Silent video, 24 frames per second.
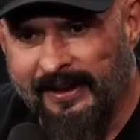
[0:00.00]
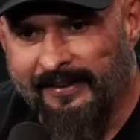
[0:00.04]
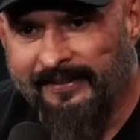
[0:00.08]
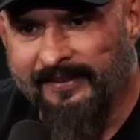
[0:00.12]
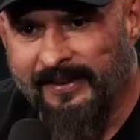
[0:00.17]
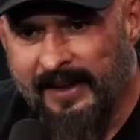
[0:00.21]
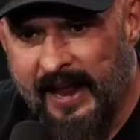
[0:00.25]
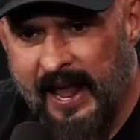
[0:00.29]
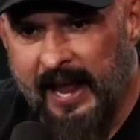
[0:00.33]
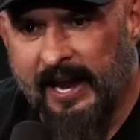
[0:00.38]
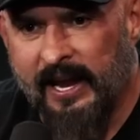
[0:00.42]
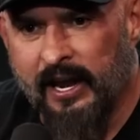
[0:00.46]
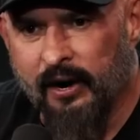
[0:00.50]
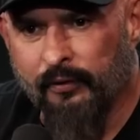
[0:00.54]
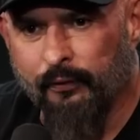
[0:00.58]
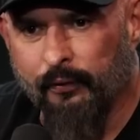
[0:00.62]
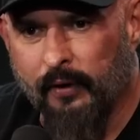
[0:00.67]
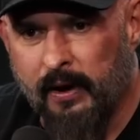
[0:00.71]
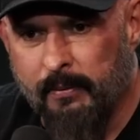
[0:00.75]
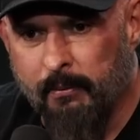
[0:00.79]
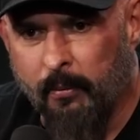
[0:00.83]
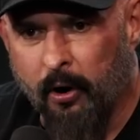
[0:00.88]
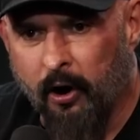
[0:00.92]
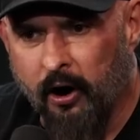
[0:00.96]
these negative
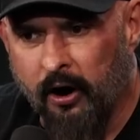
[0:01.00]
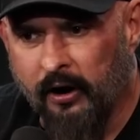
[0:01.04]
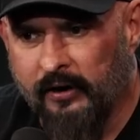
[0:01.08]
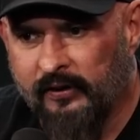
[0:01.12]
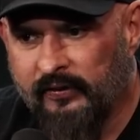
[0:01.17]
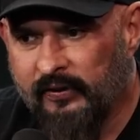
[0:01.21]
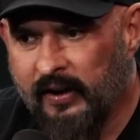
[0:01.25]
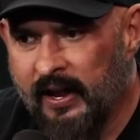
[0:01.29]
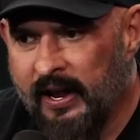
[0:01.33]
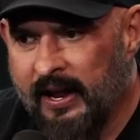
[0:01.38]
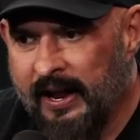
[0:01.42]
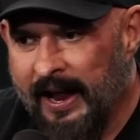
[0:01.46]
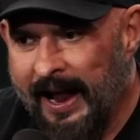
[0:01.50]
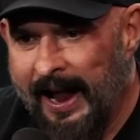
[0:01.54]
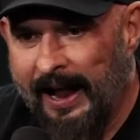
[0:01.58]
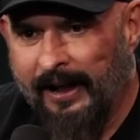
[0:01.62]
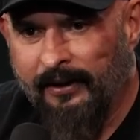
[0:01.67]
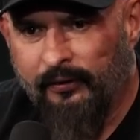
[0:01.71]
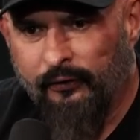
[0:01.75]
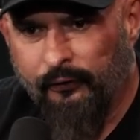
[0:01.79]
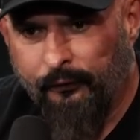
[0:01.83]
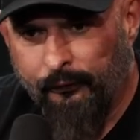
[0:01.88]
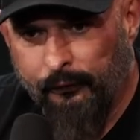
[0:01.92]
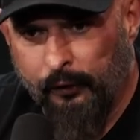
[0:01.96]
remarks
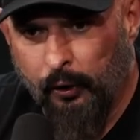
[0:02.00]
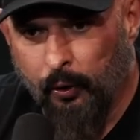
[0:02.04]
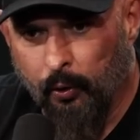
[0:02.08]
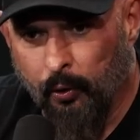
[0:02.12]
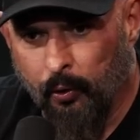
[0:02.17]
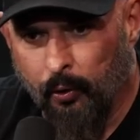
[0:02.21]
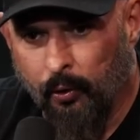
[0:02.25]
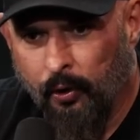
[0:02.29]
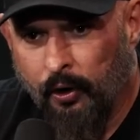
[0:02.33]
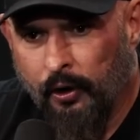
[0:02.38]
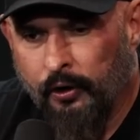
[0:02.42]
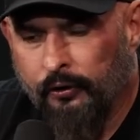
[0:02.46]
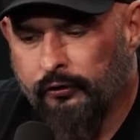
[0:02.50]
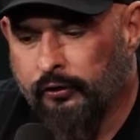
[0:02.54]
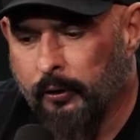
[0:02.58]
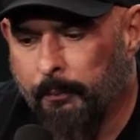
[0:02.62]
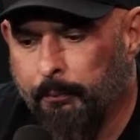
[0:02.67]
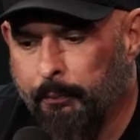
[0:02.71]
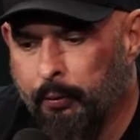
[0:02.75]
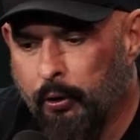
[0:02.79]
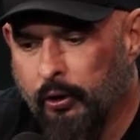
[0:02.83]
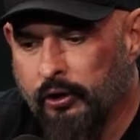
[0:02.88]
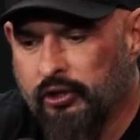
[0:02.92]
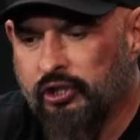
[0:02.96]
as fuel to
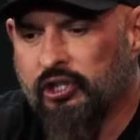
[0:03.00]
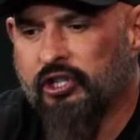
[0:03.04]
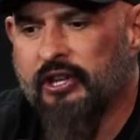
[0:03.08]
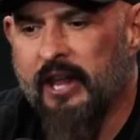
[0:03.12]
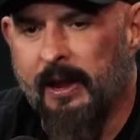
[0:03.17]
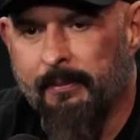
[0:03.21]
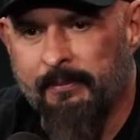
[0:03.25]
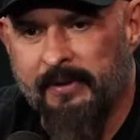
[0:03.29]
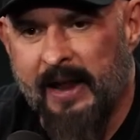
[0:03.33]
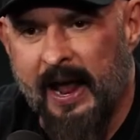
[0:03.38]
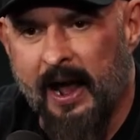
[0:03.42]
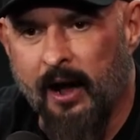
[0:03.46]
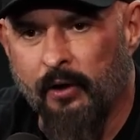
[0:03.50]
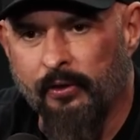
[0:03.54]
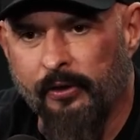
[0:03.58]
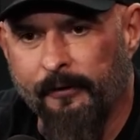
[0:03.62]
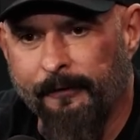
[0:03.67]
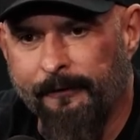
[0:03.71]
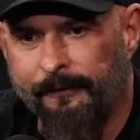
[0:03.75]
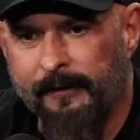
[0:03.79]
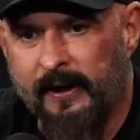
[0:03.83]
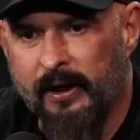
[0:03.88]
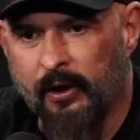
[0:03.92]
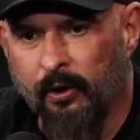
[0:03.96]
push them down the
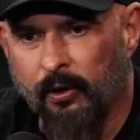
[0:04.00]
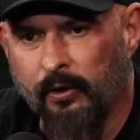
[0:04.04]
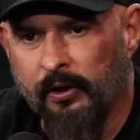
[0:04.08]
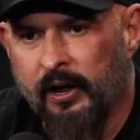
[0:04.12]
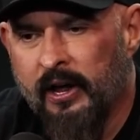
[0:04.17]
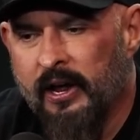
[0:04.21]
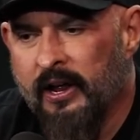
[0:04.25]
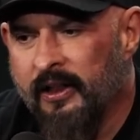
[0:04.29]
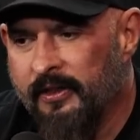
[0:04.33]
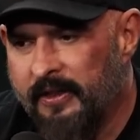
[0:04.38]
field.